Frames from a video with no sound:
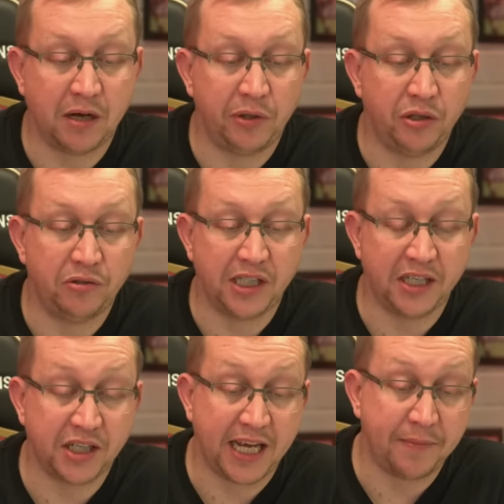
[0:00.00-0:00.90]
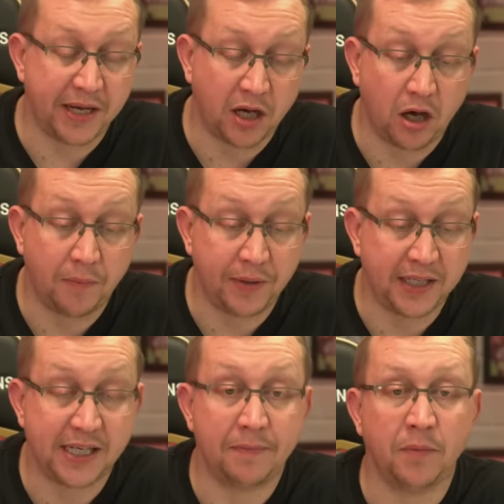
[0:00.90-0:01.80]
Now we lose this game. It can't be
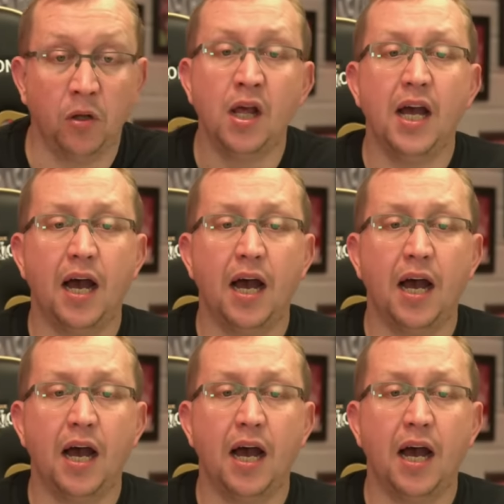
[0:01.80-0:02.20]
acceptable.